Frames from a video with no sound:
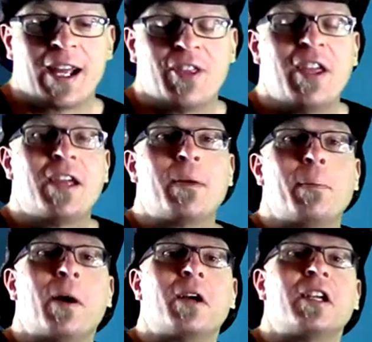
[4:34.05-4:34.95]
I think
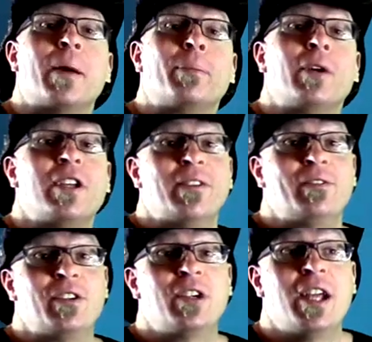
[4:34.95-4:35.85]
Martin got pretty
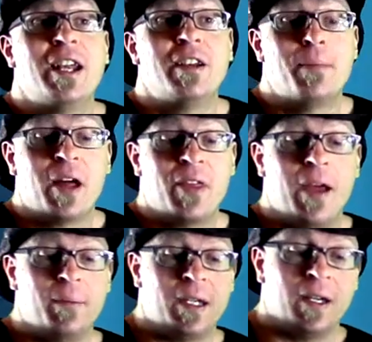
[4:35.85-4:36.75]
infuriated about
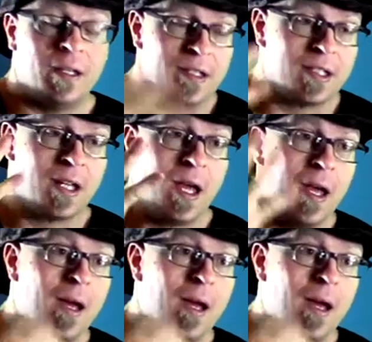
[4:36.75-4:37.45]
that because